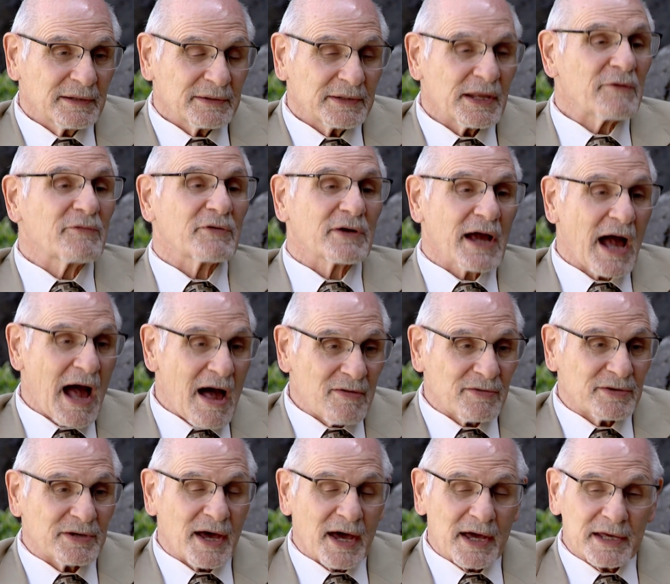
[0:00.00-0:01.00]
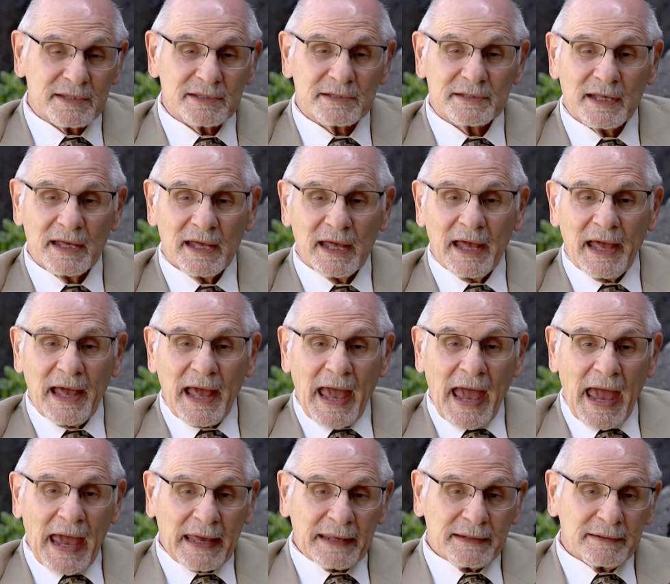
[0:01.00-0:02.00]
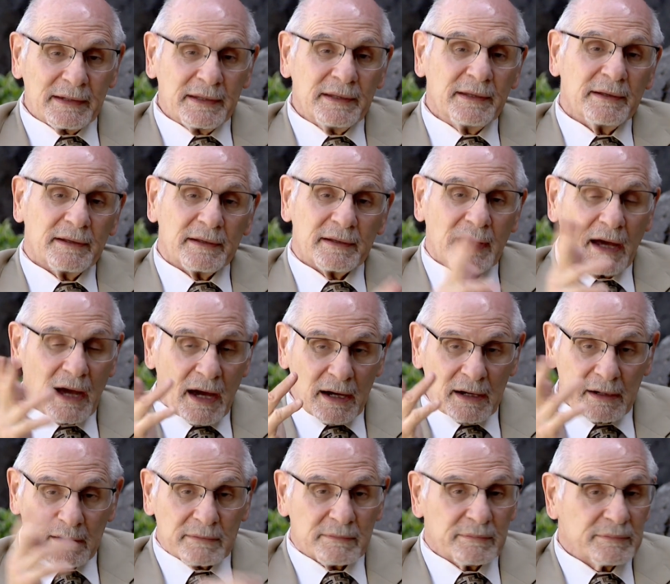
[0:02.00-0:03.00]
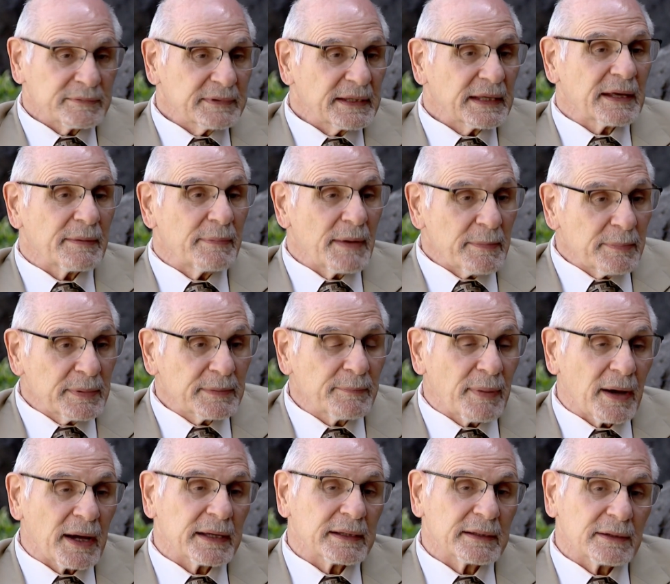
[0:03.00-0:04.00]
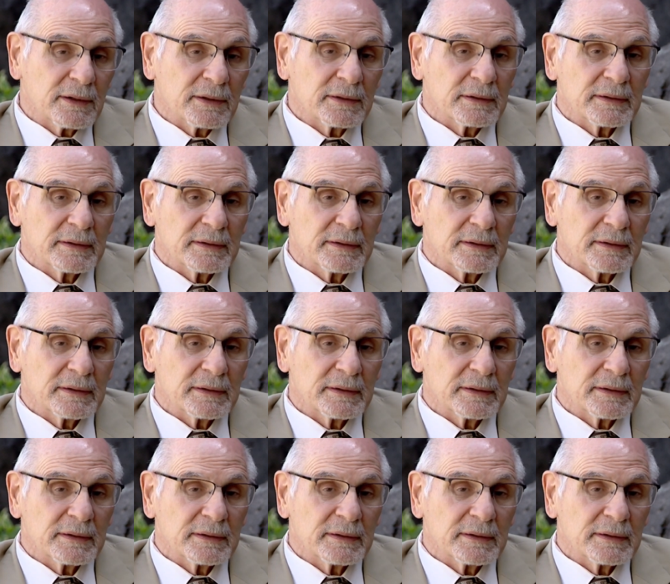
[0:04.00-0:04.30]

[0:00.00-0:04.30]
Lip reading: never colonized, and the commitment by